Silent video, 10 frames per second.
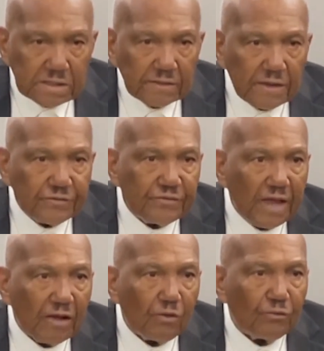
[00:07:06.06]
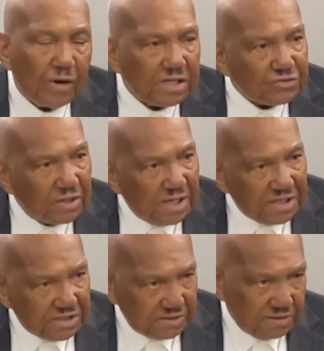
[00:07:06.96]
this thing on race
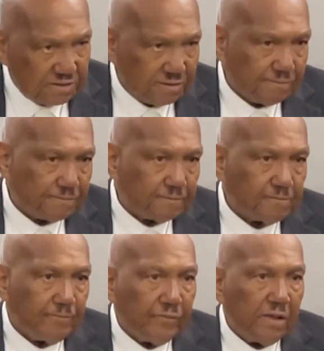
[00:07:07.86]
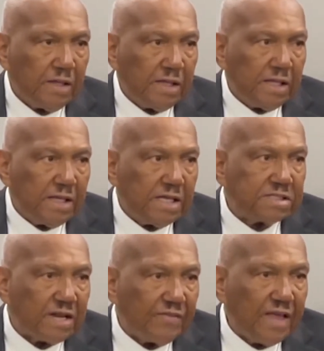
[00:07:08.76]
relations,
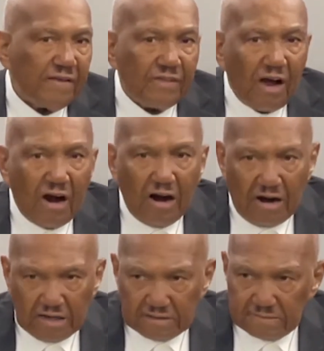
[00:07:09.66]
it's a thing of the heart.